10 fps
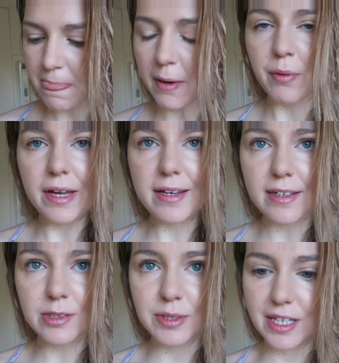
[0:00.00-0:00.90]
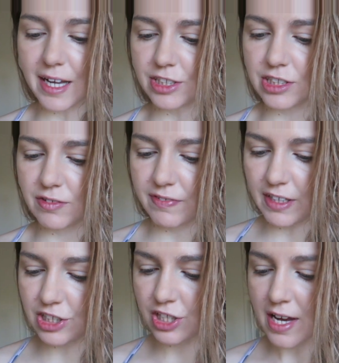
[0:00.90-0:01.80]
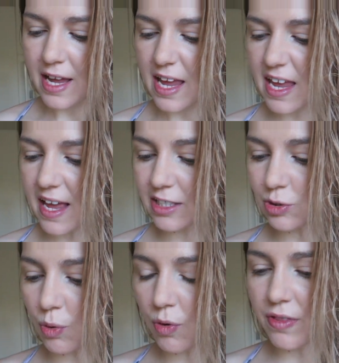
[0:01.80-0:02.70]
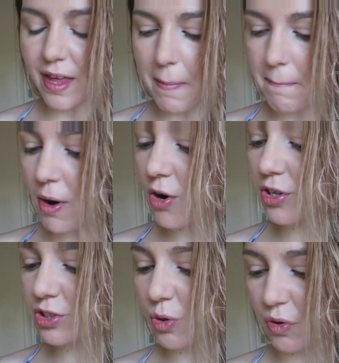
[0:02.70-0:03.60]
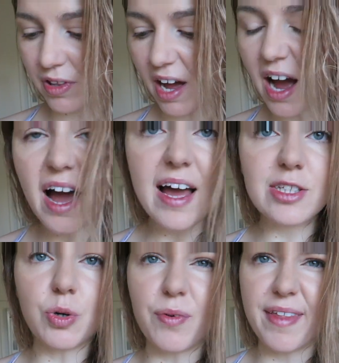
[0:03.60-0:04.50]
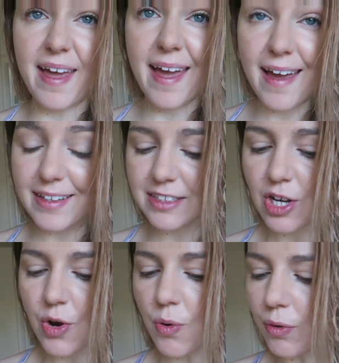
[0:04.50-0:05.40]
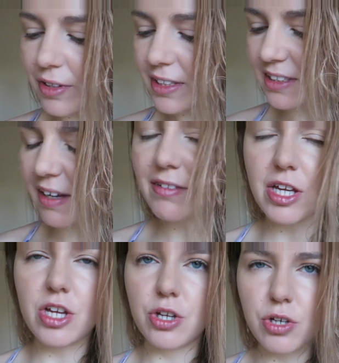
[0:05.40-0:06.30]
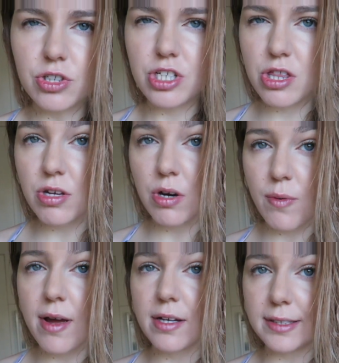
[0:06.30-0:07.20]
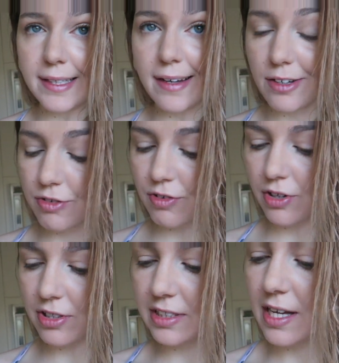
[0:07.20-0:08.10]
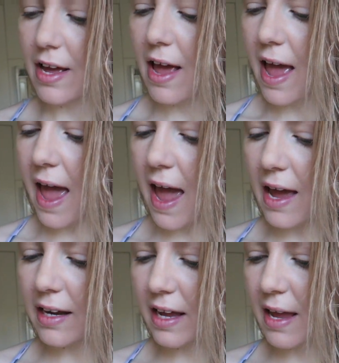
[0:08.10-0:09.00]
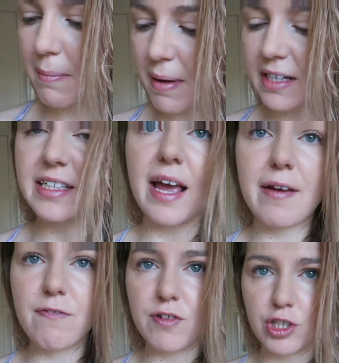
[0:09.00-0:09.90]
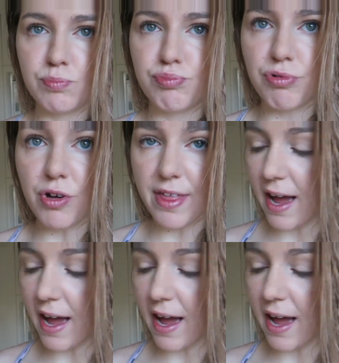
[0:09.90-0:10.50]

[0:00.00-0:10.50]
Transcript: Now what he does when he catches fish, he gets all the bones, all the eyes, all the heads, all the stuff that you usually throw away because it's kind of gross and he makes a fish broth